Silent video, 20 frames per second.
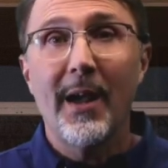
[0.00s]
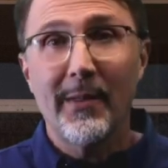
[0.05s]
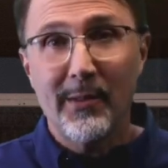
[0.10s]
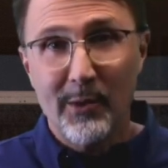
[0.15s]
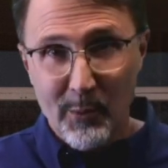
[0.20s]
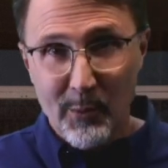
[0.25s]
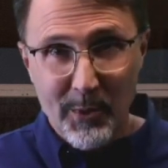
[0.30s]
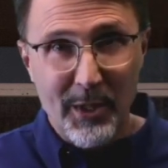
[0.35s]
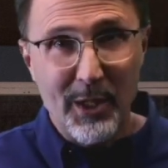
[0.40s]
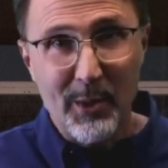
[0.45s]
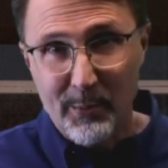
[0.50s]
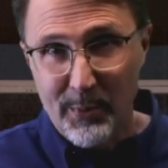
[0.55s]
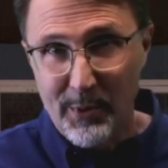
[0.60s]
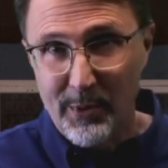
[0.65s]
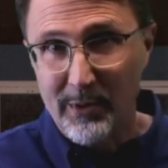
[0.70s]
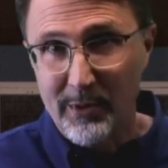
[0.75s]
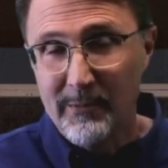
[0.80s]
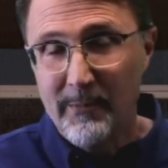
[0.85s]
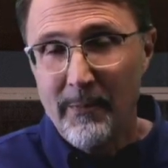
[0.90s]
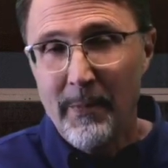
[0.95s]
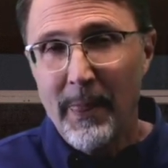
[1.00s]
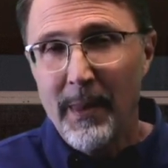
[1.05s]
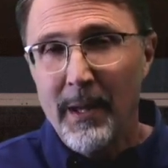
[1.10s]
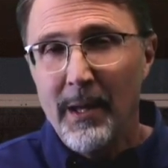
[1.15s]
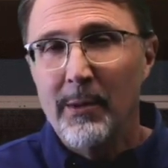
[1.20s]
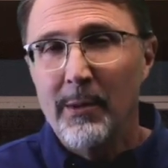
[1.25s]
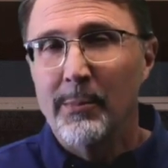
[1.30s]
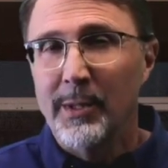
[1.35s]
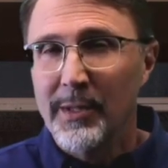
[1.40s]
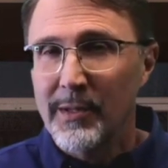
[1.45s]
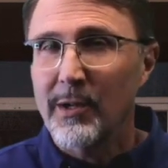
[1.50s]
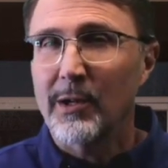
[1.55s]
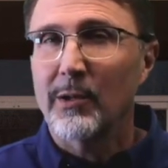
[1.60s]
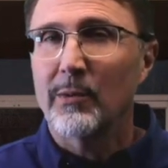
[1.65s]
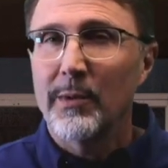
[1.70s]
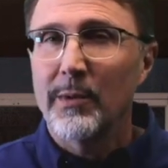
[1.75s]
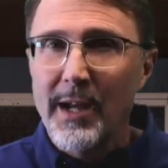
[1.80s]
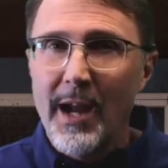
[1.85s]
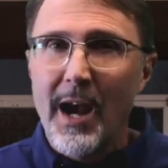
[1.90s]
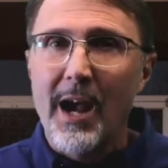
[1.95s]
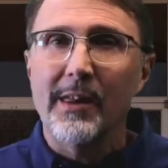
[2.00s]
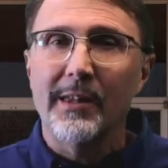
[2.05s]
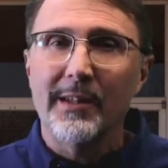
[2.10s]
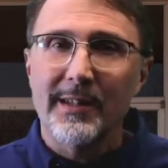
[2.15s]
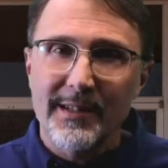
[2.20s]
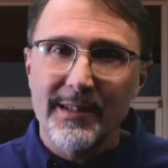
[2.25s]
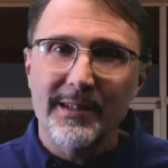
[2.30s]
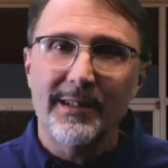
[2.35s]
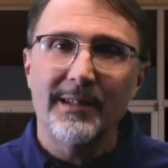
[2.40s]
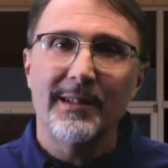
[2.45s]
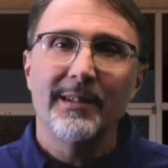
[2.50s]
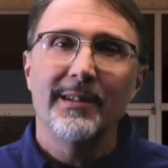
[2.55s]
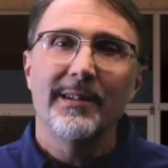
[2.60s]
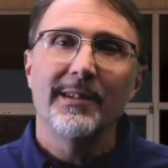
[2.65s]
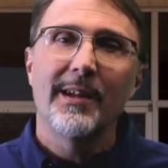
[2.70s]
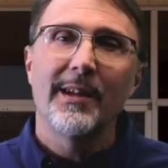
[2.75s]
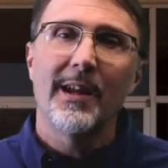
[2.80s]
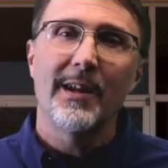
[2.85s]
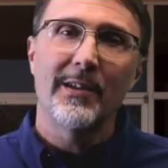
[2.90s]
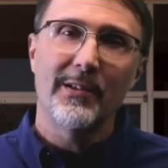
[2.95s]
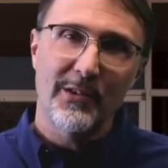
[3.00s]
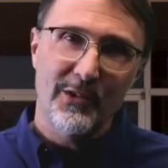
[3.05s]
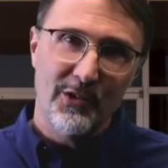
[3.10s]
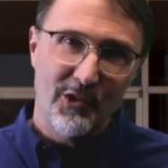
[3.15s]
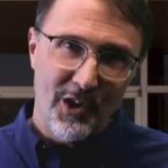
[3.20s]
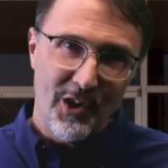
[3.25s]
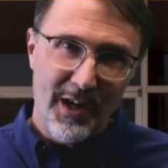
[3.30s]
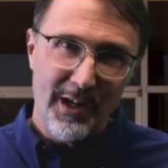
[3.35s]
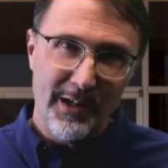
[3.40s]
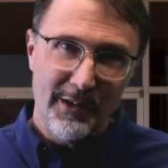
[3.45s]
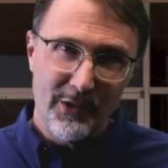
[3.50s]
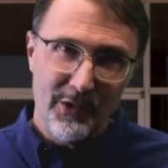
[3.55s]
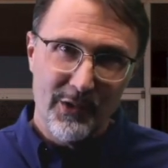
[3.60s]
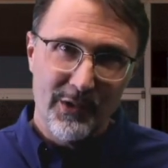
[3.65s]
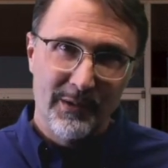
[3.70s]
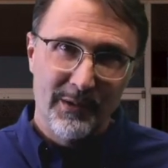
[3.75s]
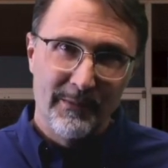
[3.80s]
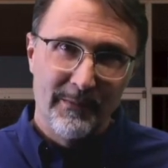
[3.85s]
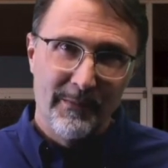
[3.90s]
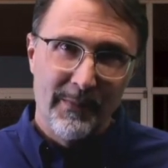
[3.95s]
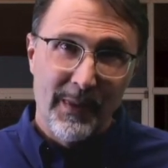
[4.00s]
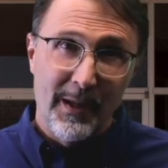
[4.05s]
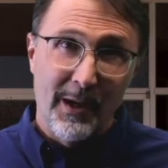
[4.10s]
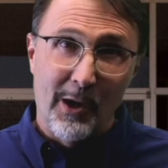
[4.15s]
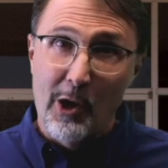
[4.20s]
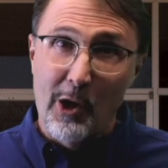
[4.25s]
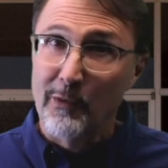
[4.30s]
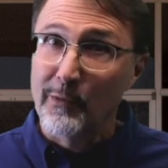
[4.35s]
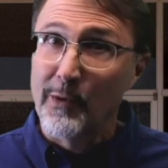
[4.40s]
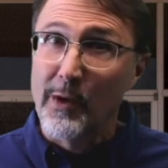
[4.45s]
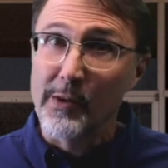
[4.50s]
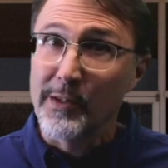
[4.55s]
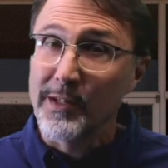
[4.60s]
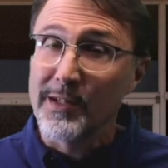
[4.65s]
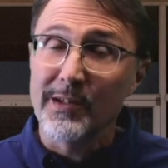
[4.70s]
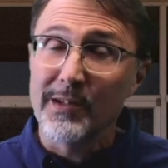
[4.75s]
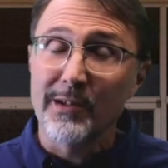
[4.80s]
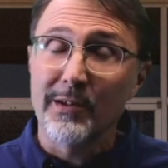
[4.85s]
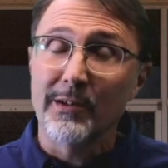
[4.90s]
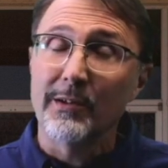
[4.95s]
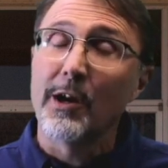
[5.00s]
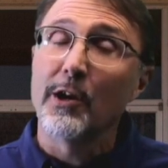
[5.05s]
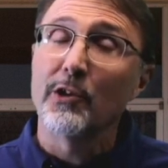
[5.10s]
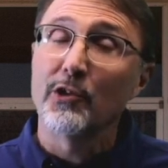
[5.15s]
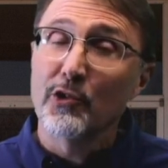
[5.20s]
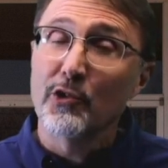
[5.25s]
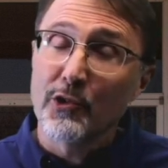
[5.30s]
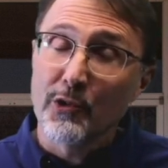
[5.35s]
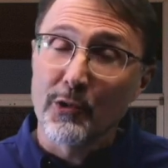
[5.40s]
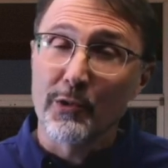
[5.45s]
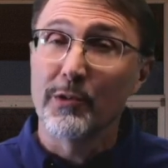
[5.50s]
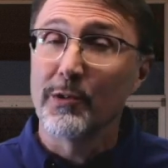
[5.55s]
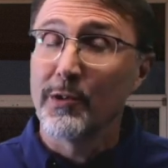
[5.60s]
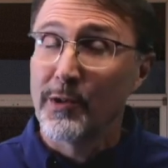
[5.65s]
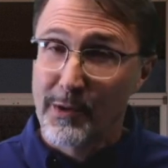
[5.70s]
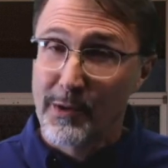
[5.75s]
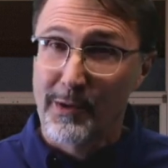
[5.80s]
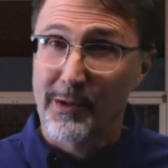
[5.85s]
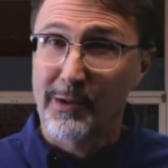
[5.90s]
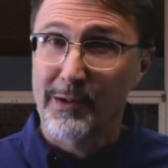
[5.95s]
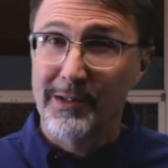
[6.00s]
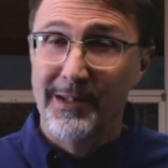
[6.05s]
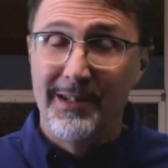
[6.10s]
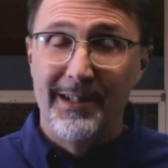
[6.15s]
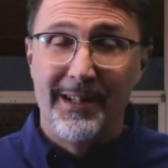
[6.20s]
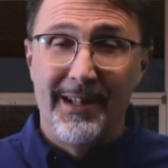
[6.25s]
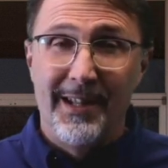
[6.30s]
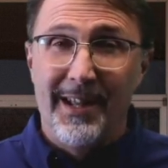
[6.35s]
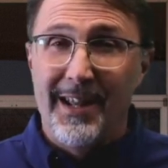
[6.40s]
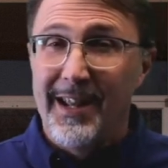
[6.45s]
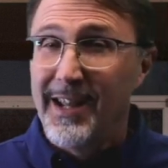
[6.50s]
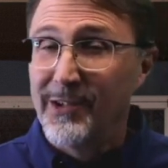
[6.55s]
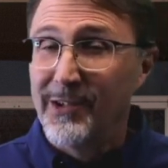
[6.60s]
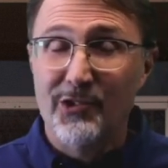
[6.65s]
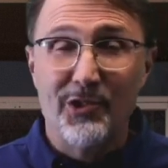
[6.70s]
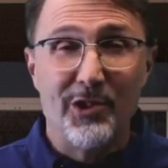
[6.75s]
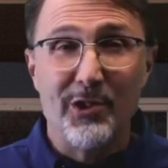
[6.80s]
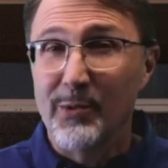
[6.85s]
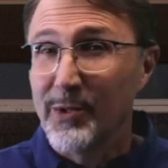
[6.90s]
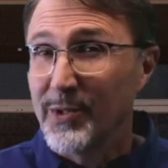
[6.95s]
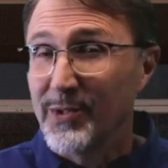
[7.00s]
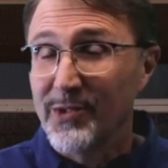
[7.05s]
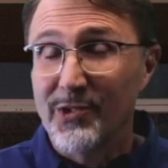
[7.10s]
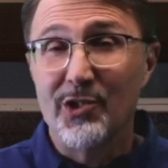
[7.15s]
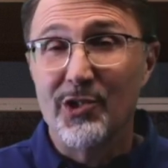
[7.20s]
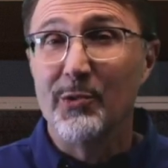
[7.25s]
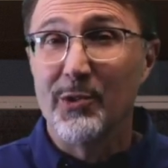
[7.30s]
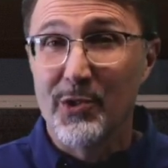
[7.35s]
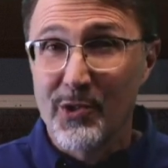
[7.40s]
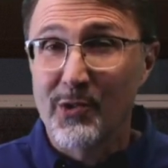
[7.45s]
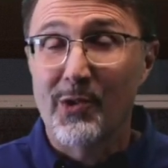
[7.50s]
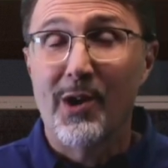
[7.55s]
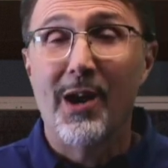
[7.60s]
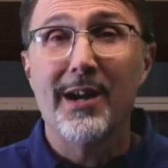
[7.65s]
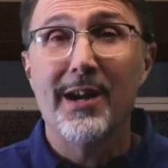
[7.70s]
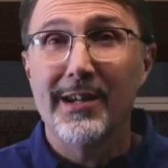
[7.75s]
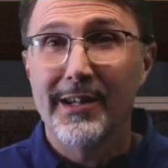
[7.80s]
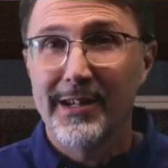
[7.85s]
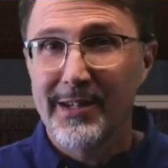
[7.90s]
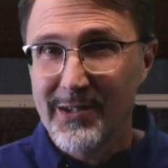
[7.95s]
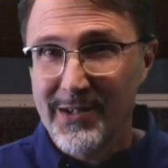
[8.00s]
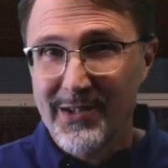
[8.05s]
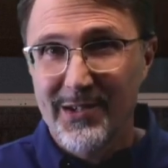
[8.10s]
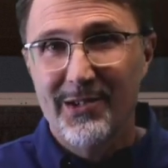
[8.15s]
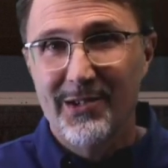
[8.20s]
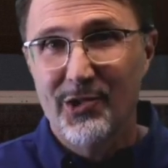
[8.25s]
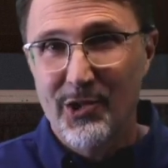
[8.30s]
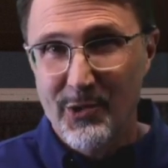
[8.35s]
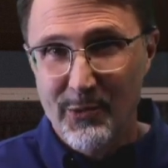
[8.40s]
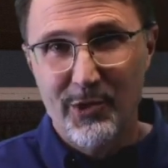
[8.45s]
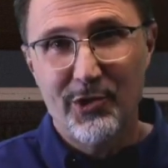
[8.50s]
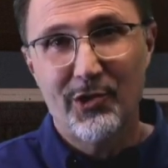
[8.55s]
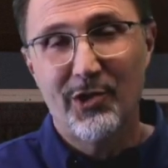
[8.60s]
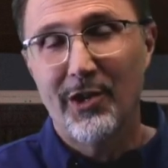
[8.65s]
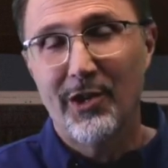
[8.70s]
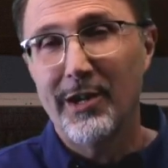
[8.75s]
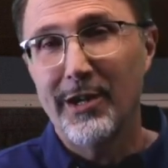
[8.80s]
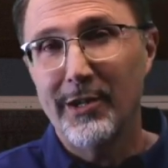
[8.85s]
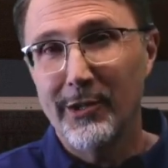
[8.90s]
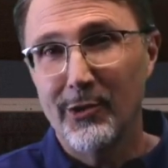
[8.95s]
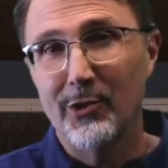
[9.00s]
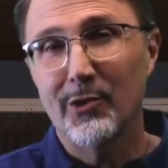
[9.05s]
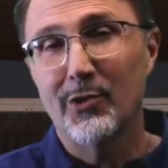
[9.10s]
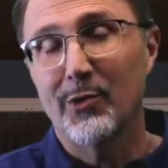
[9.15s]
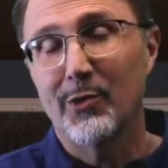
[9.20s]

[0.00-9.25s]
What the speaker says: other people, but their reality has changed. Our volunteer assured her, and she was crying as she was sharing her